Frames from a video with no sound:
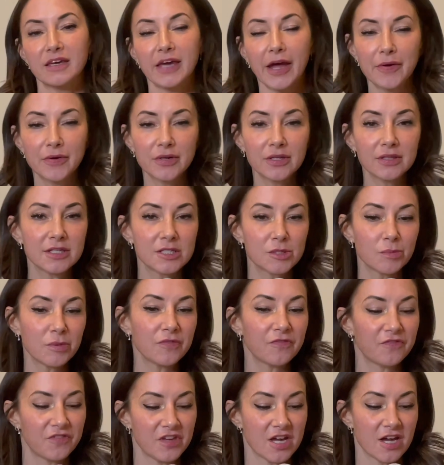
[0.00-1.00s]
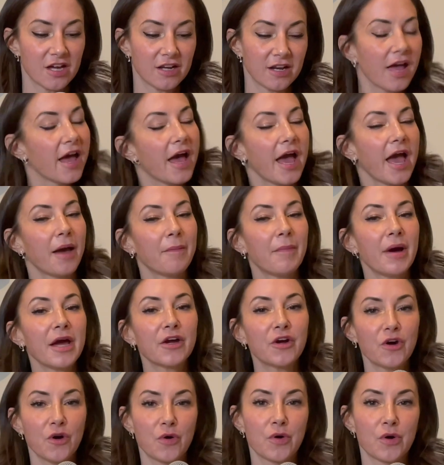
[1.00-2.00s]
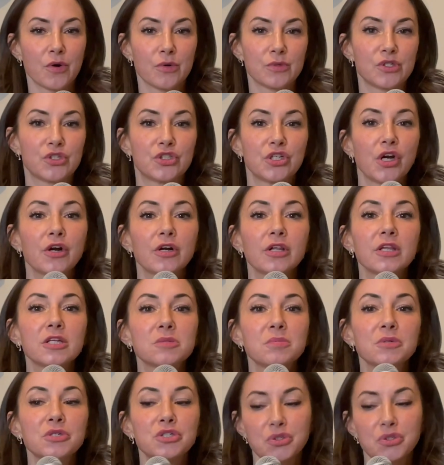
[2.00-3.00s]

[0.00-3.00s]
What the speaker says: Kerryn Elizabeth Feehan, and my co-host, Jared Elizabeth